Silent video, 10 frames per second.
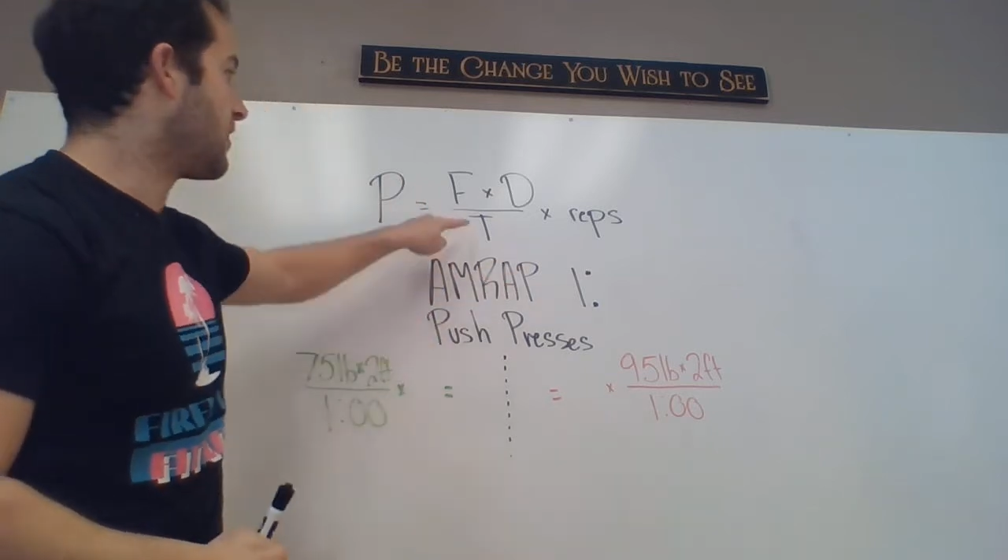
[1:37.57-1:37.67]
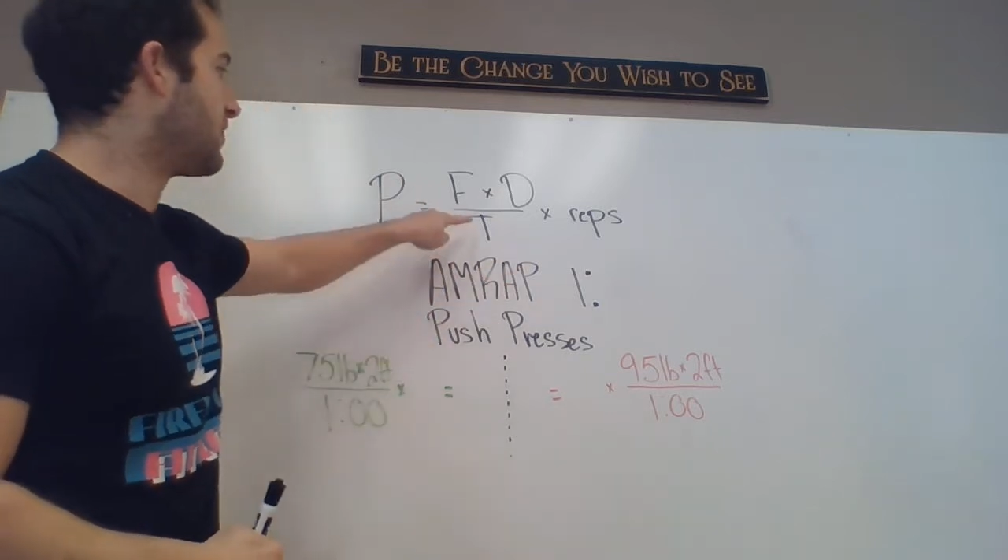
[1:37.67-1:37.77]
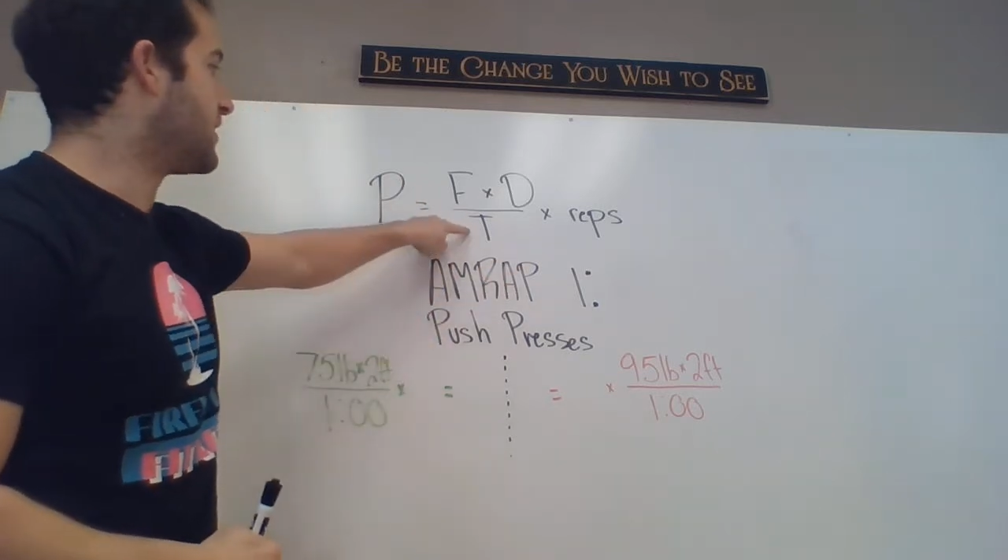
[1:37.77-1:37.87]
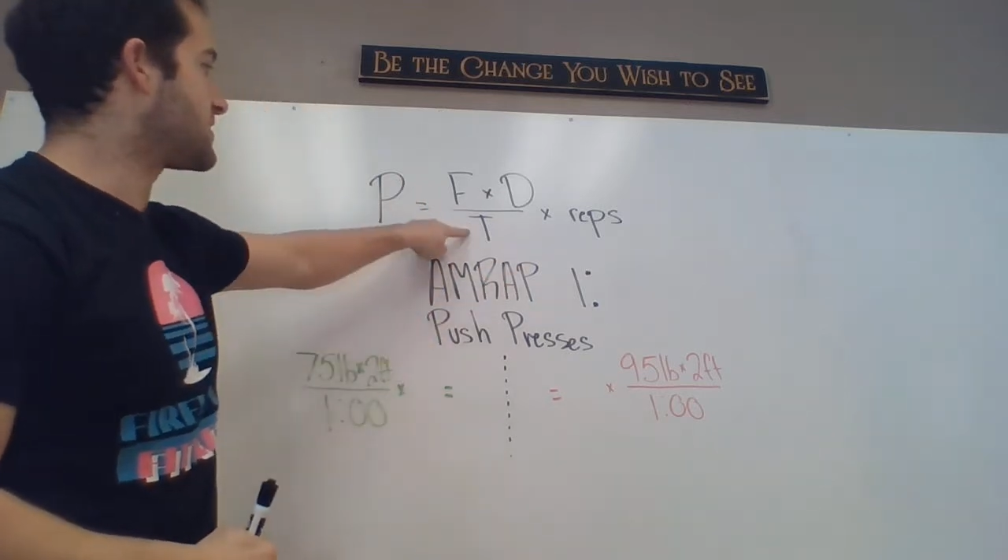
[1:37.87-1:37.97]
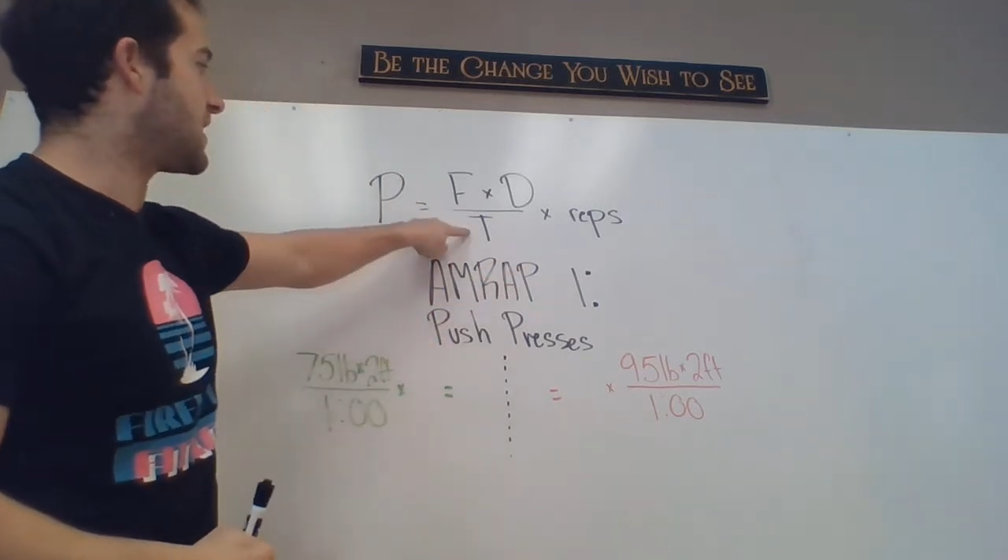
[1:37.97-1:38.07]

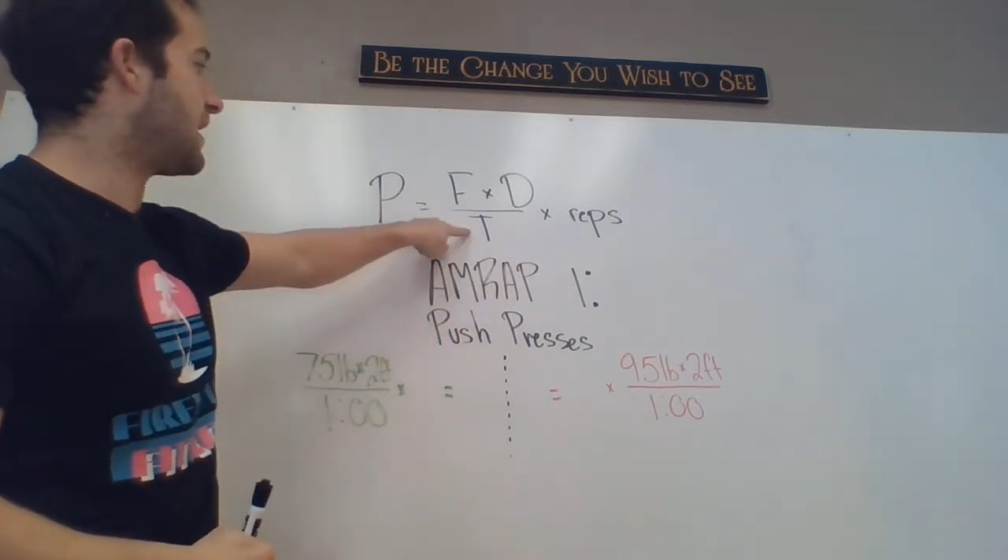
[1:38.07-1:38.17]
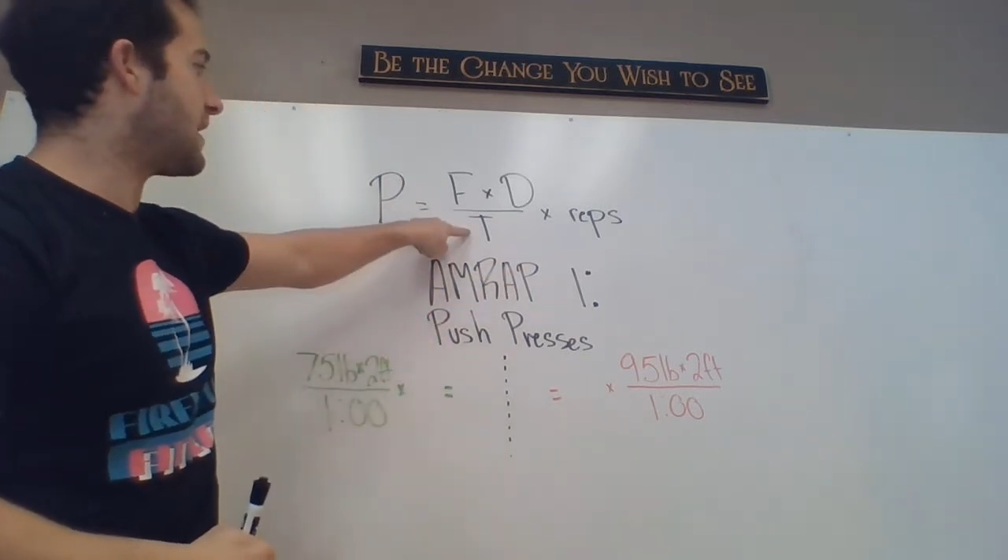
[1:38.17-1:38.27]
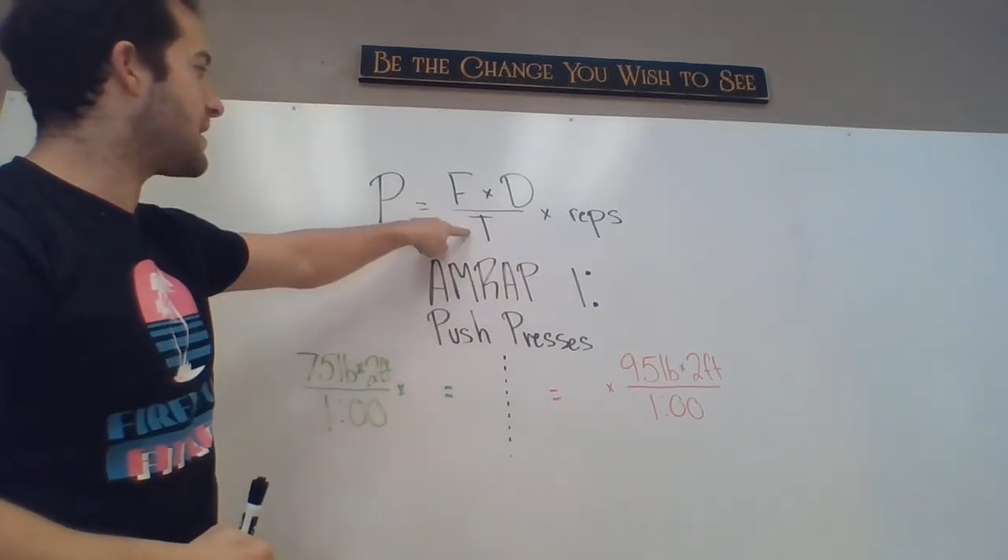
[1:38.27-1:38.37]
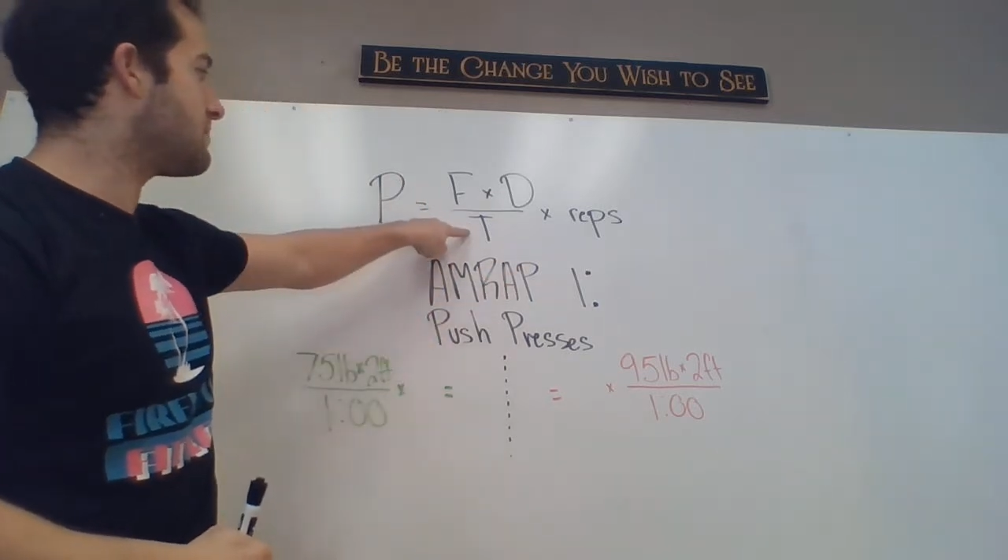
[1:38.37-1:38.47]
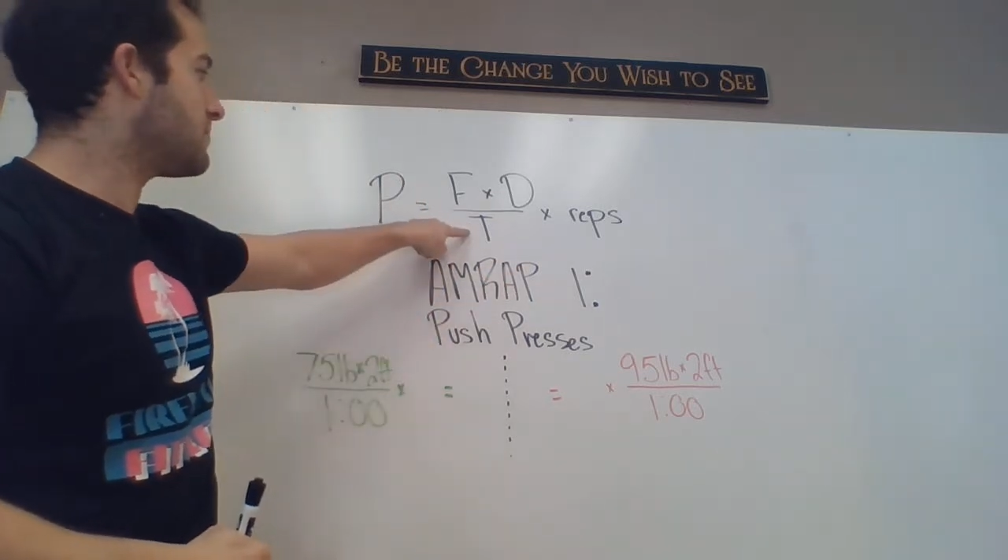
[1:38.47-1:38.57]
The
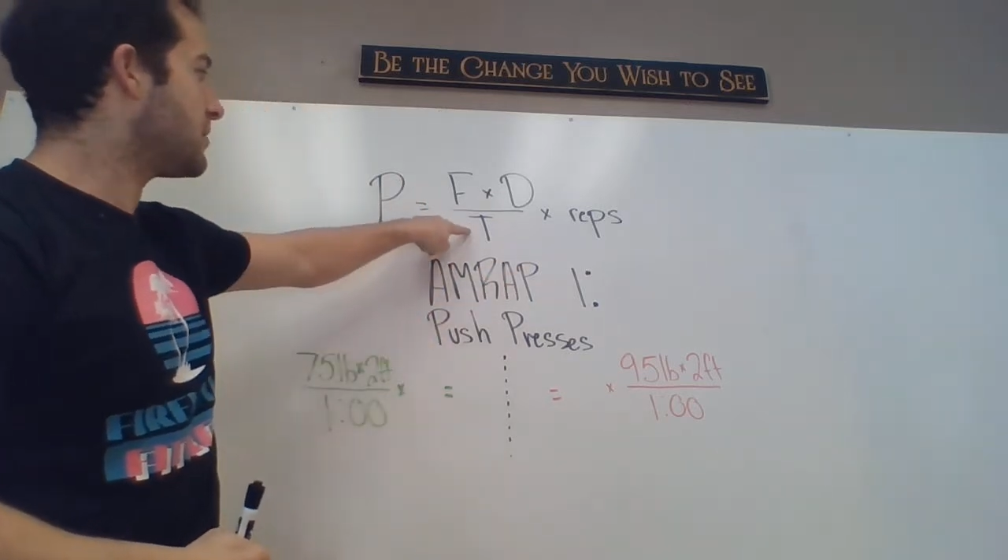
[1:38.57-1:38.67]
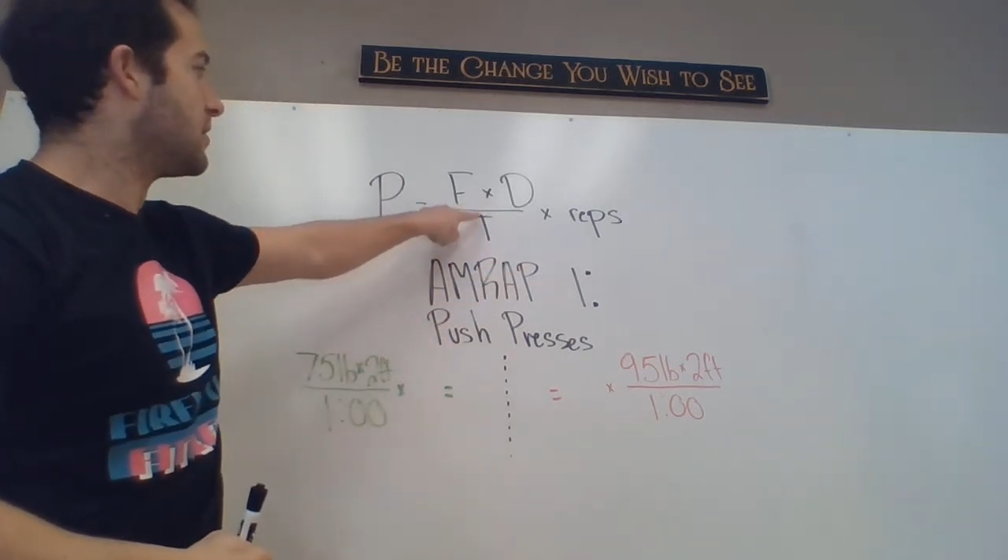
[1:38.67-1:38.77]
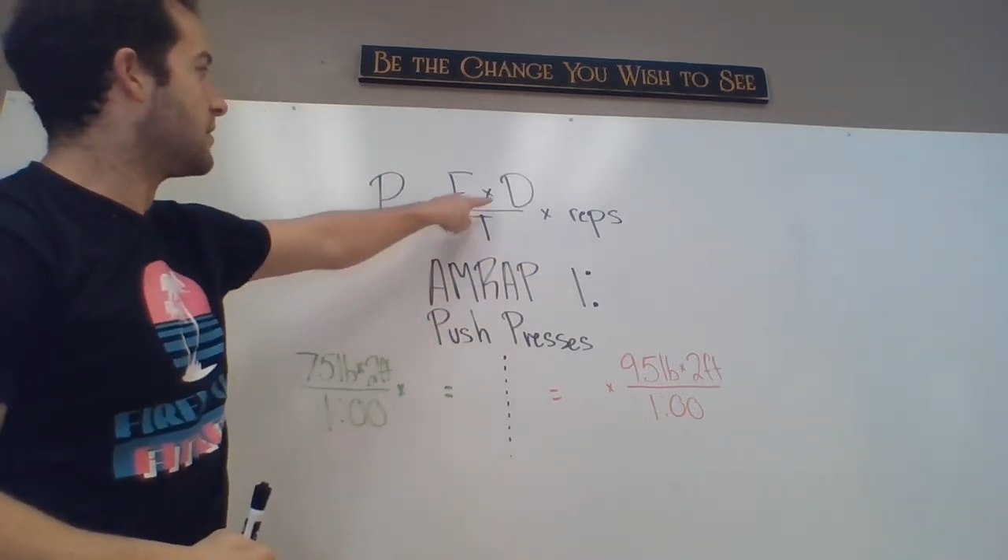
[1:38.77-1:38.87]
time